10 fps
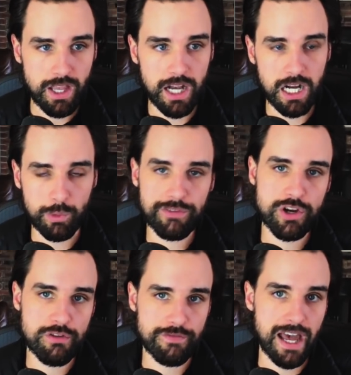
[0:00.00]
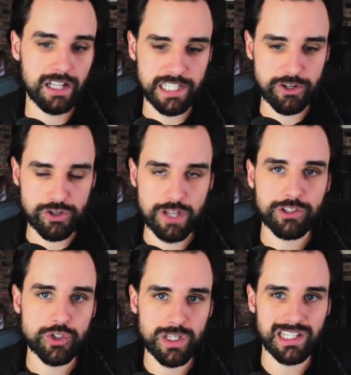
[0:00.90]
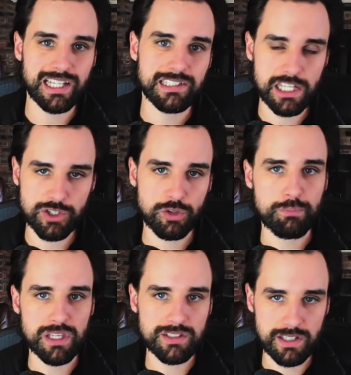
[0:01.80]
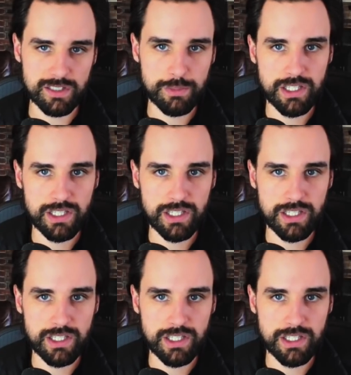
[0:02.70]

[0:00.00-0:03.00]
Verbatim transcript: Whenever you're a validator, you have to treat it like a digital business,